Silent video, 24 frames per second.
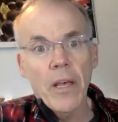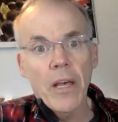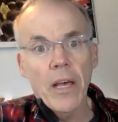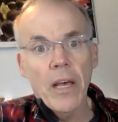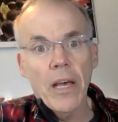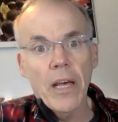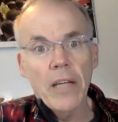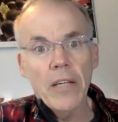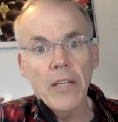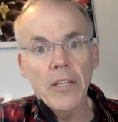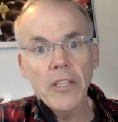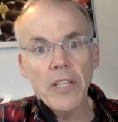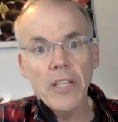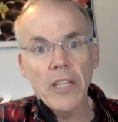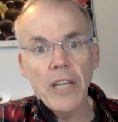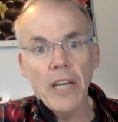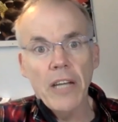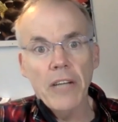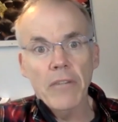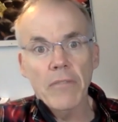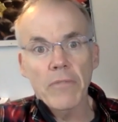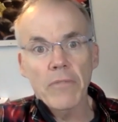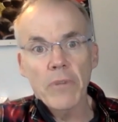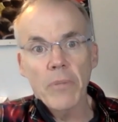And it's a
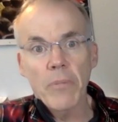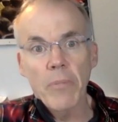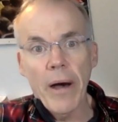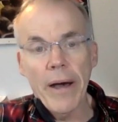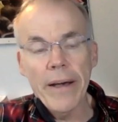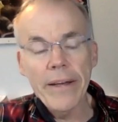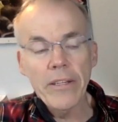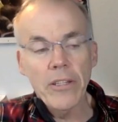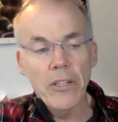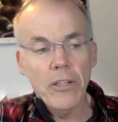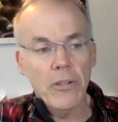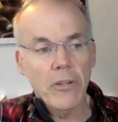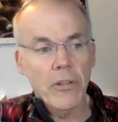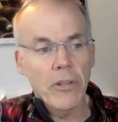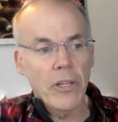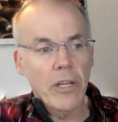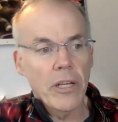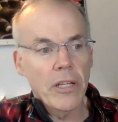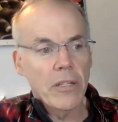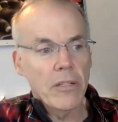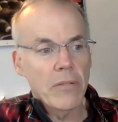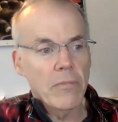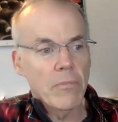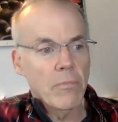kind of reminder
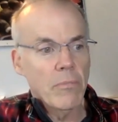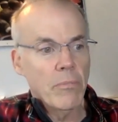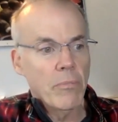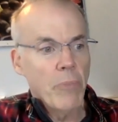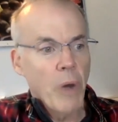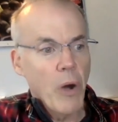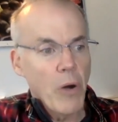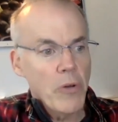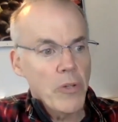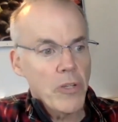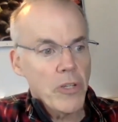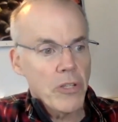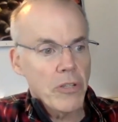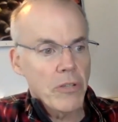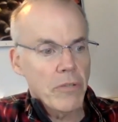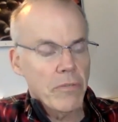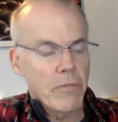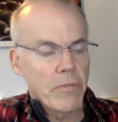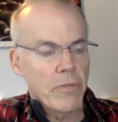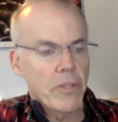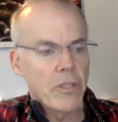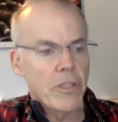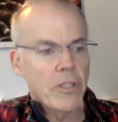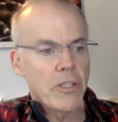that most of
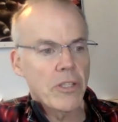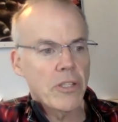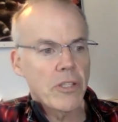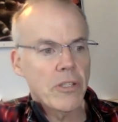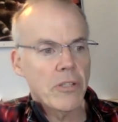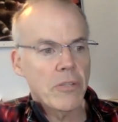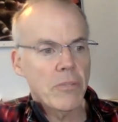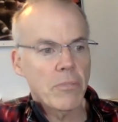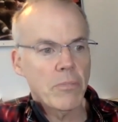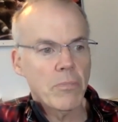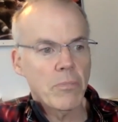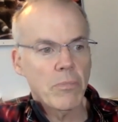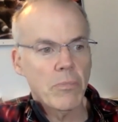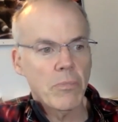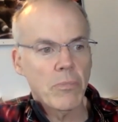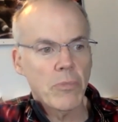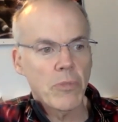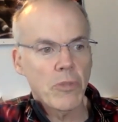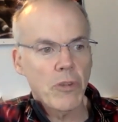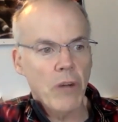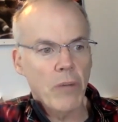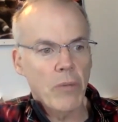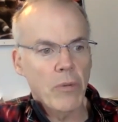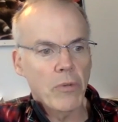this
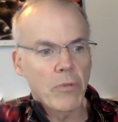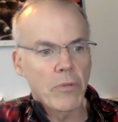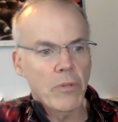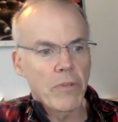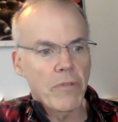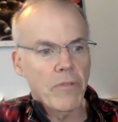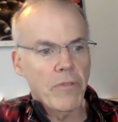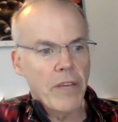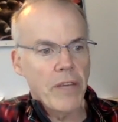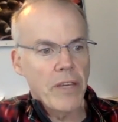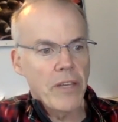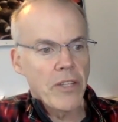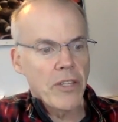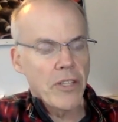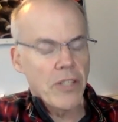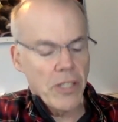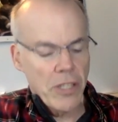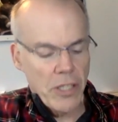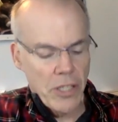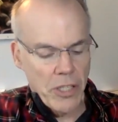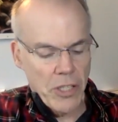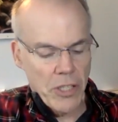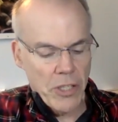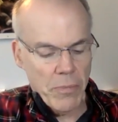trouble we face
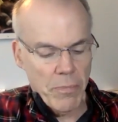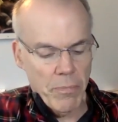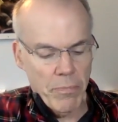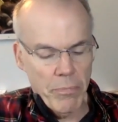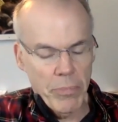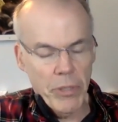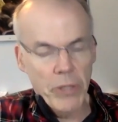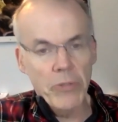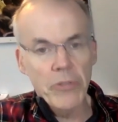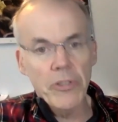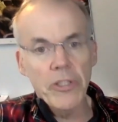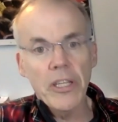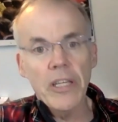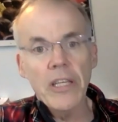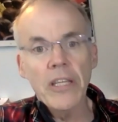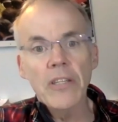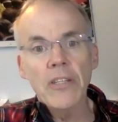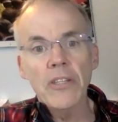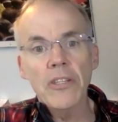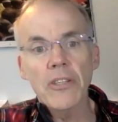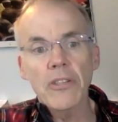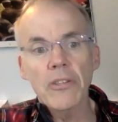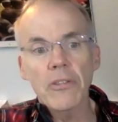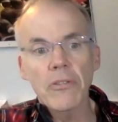is built
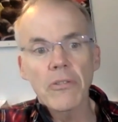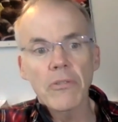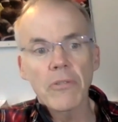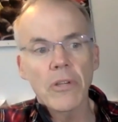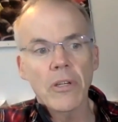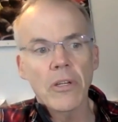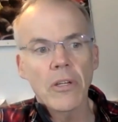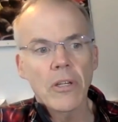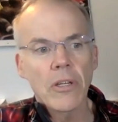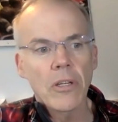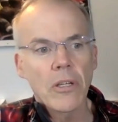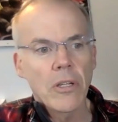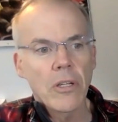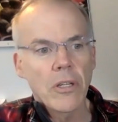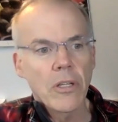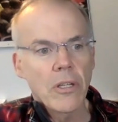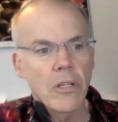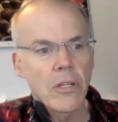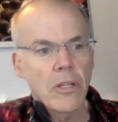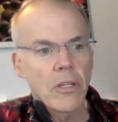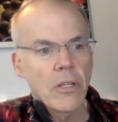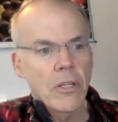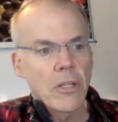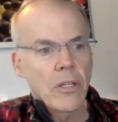into,
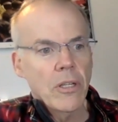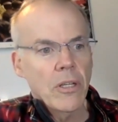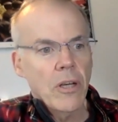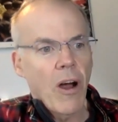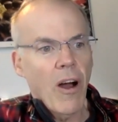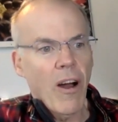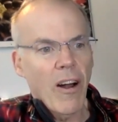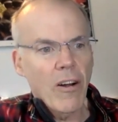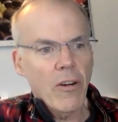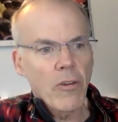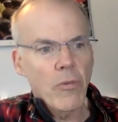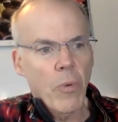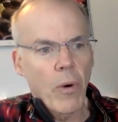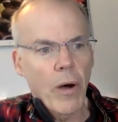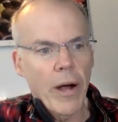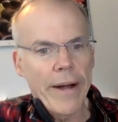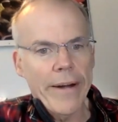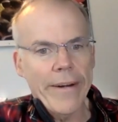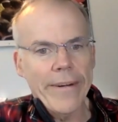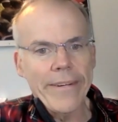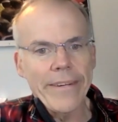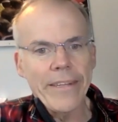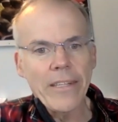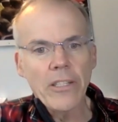
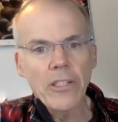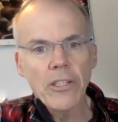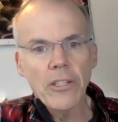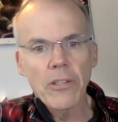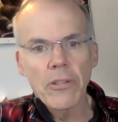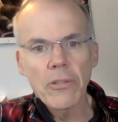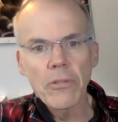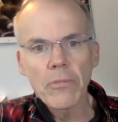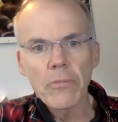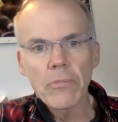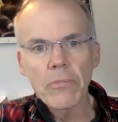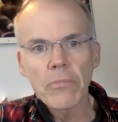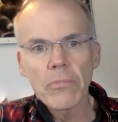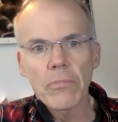hardwired into